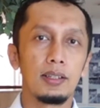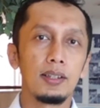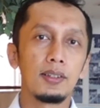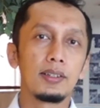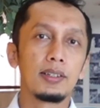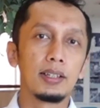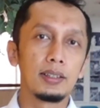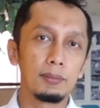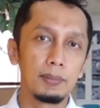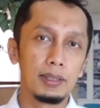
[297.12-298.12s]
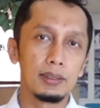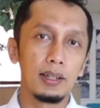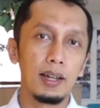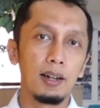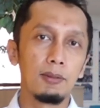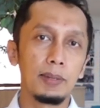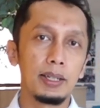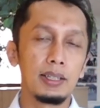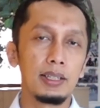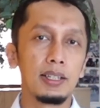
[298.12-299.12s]
is determine how
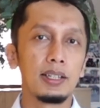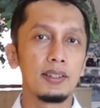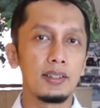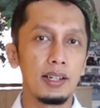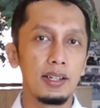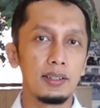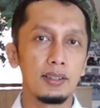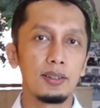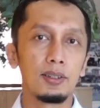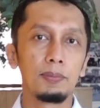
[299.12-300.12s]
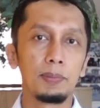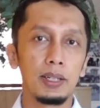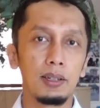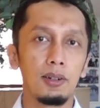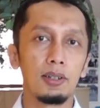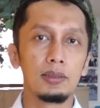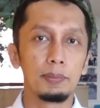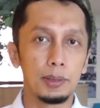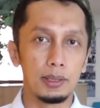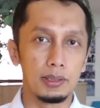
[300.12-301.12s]
many sites to bring on
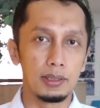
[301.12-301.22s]
board.